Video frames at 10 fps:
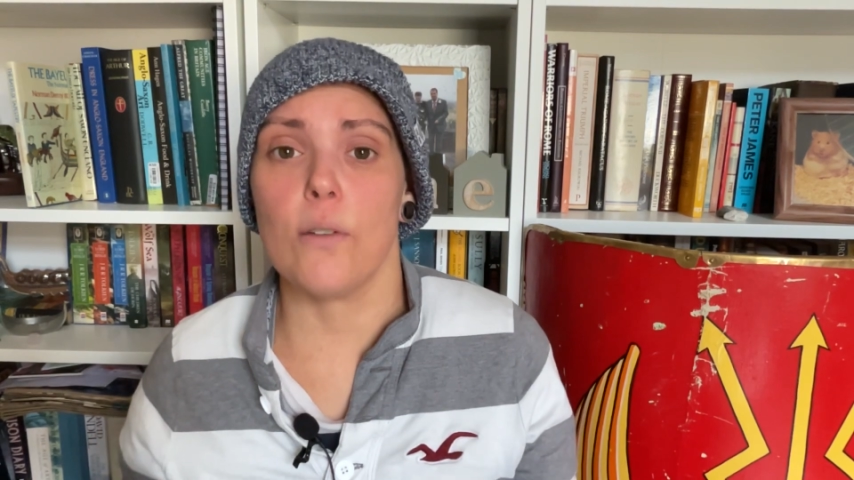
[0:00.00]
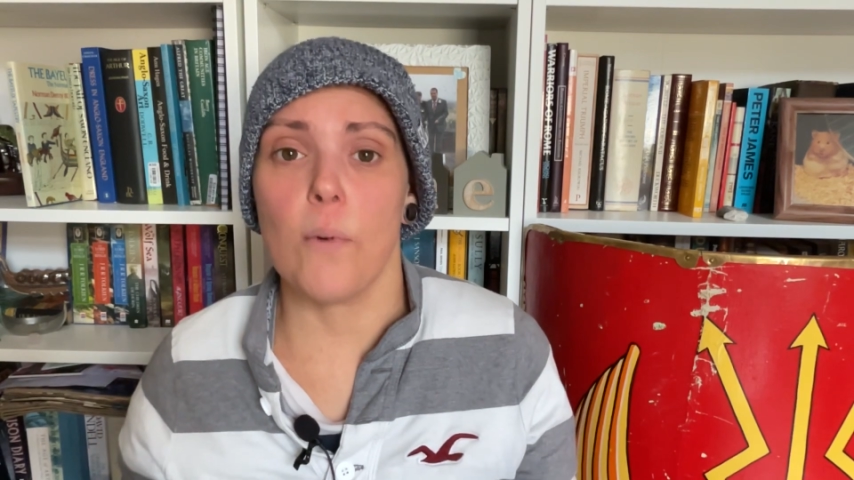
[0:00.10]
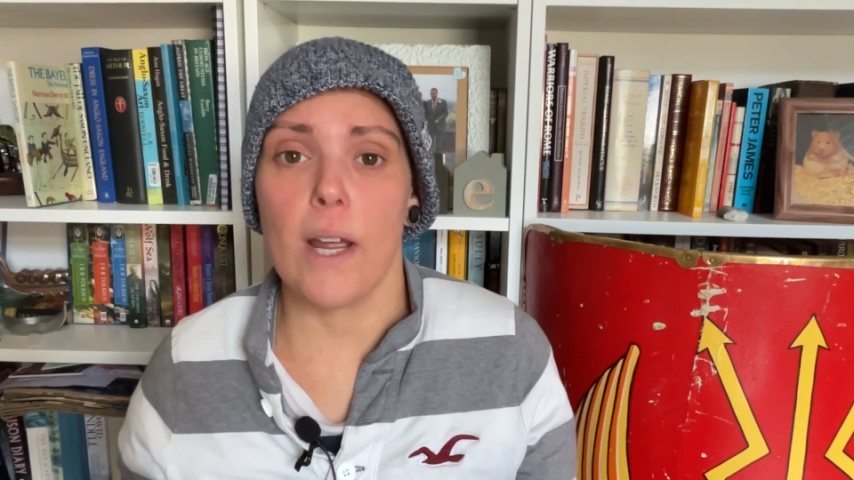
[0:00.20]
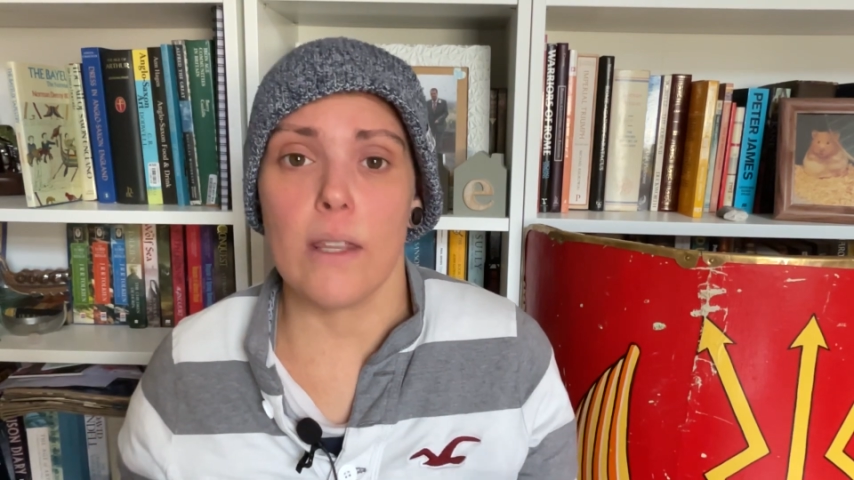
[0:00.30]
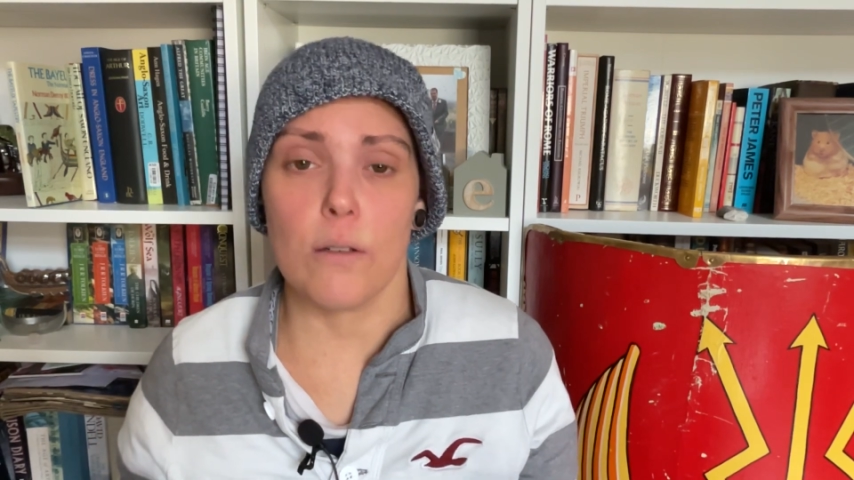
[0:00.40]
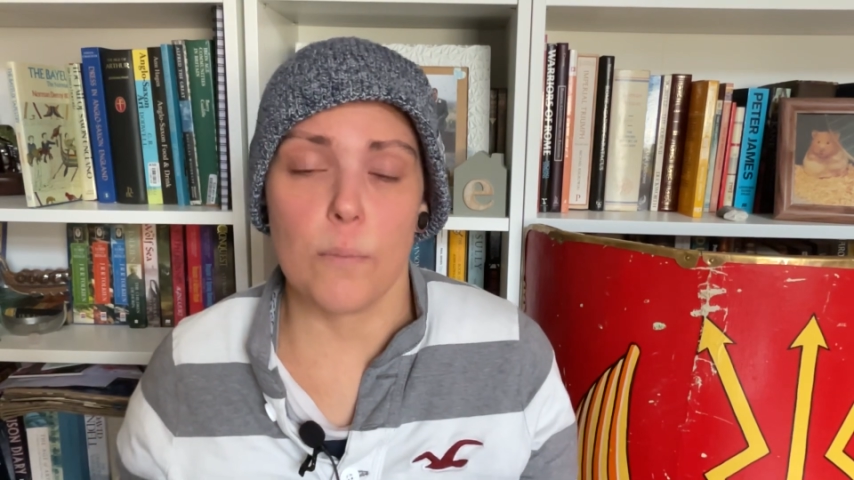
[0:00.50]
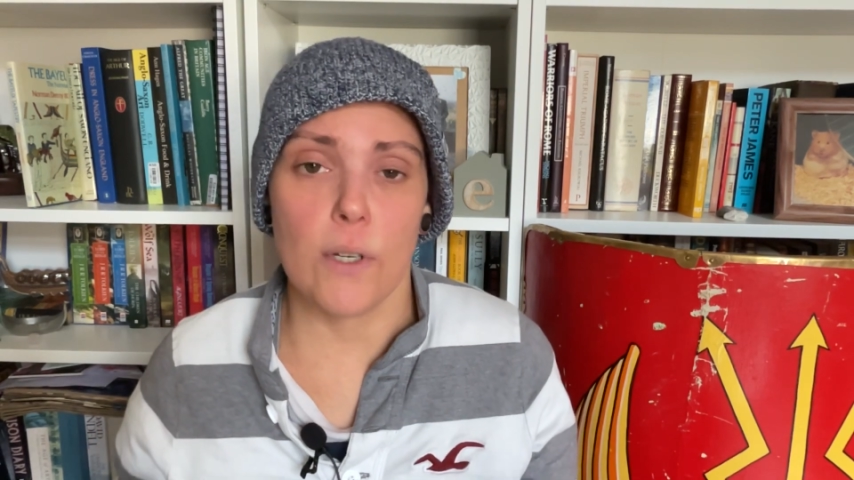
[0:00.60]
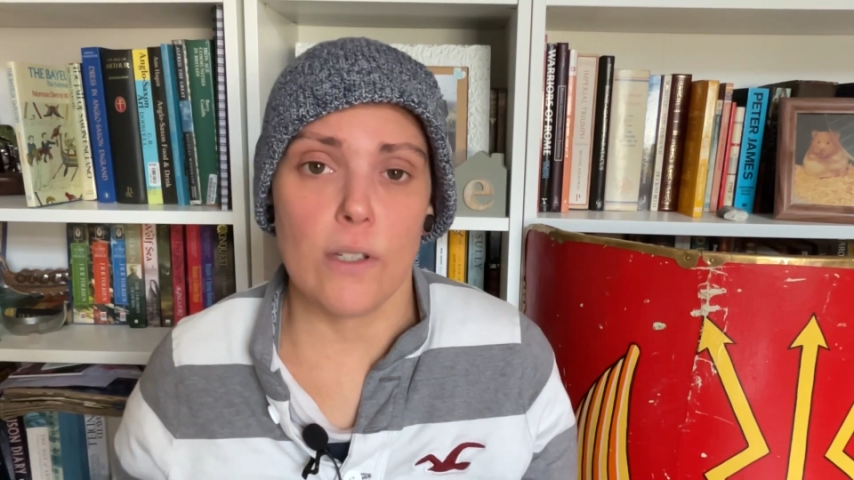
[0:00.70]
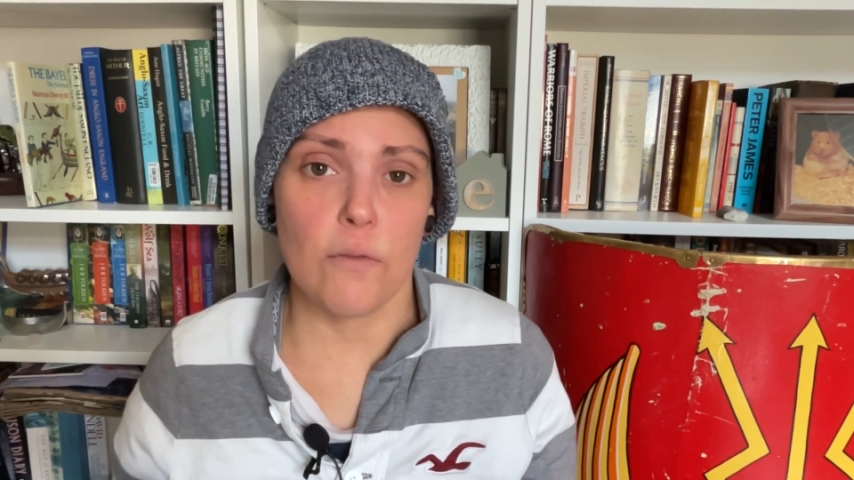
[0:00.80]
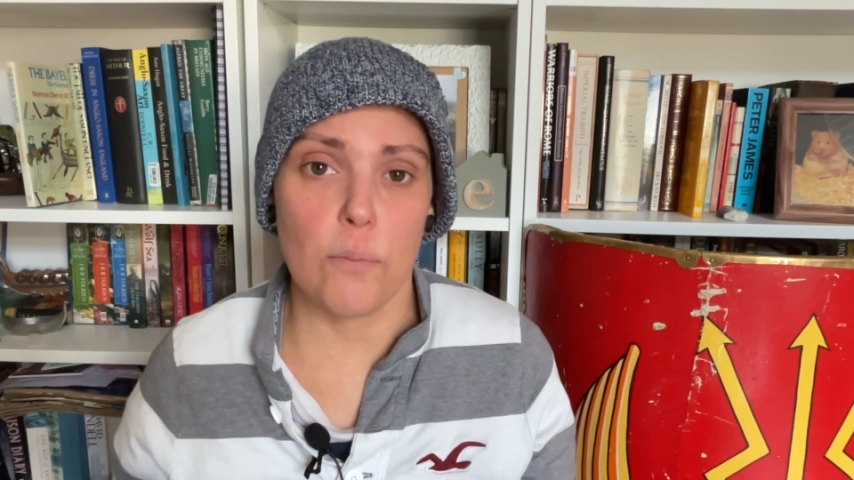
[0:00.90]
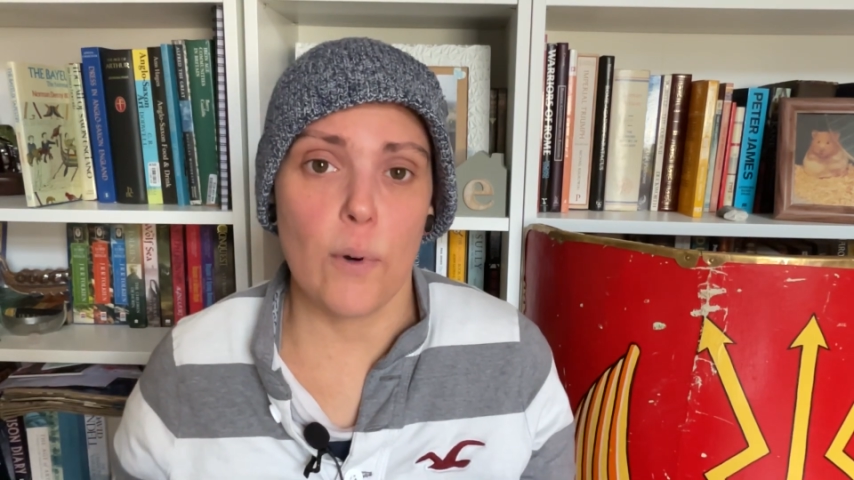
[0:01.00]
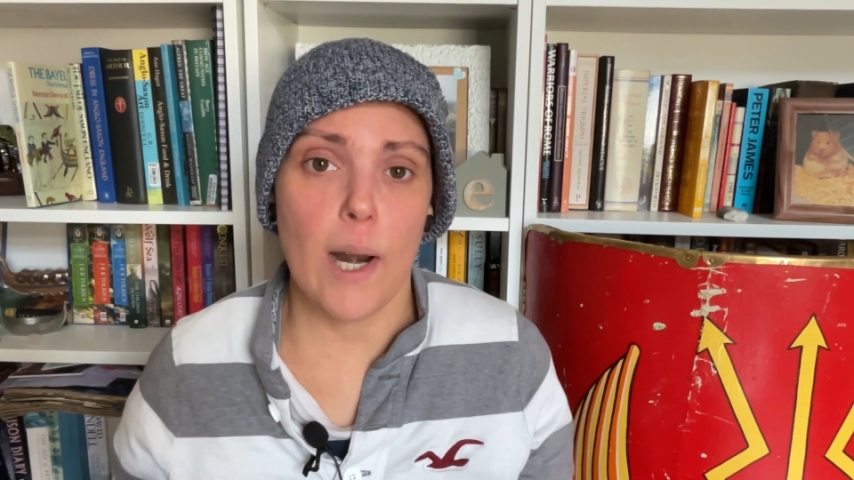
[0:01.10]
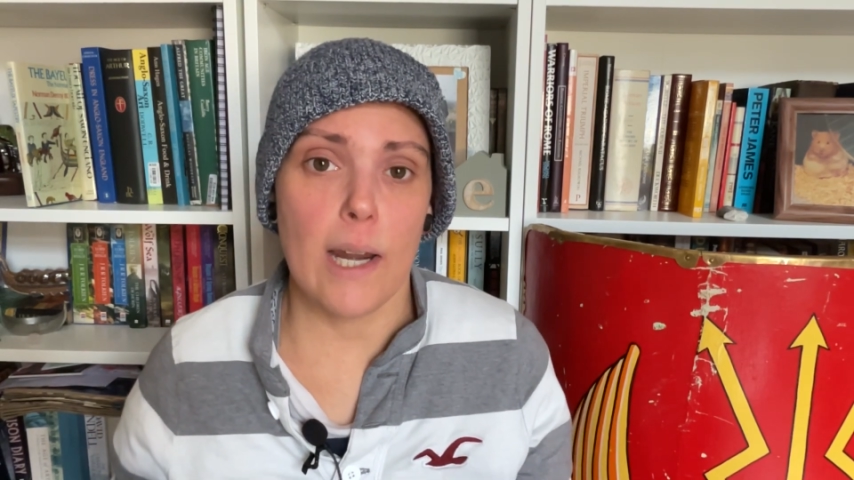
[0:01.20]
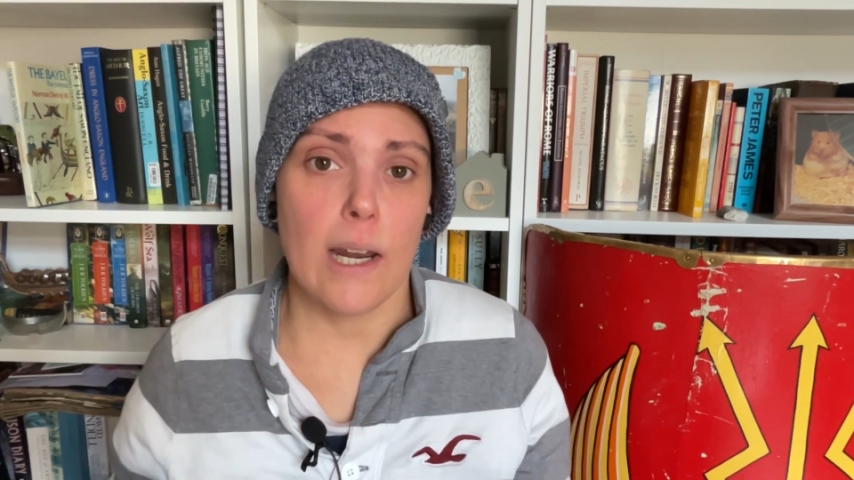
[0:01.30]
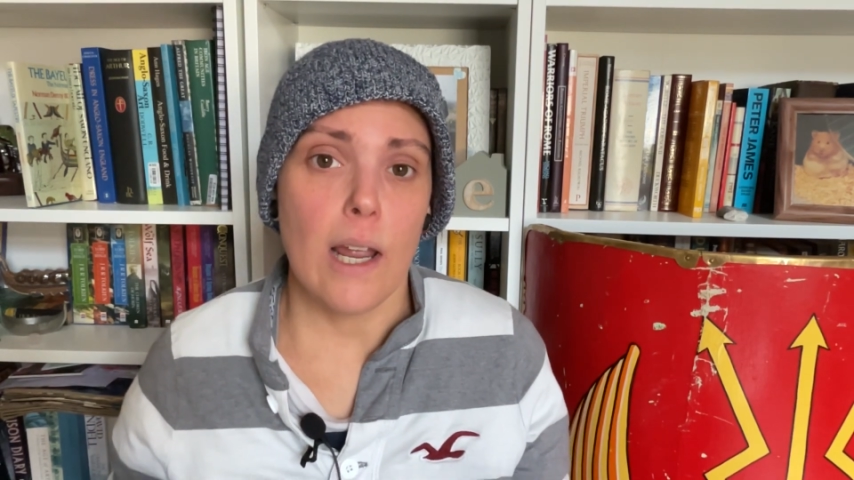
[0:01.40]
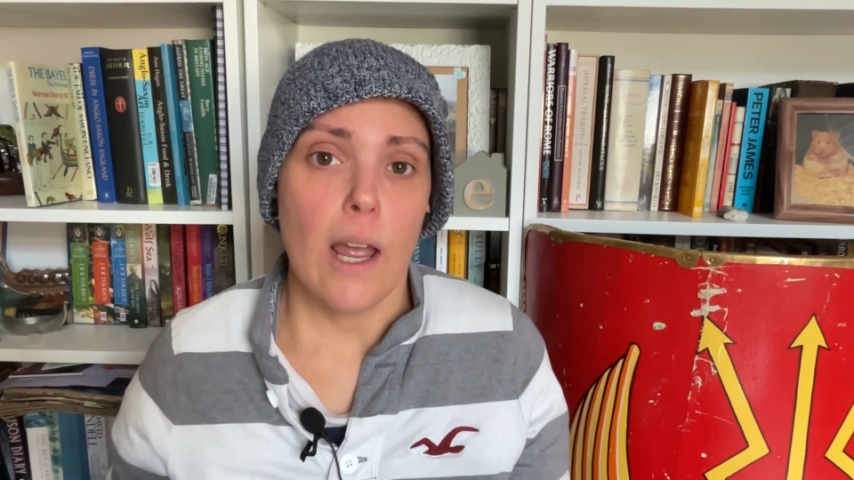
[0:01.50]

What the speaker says: away, those birds of prey.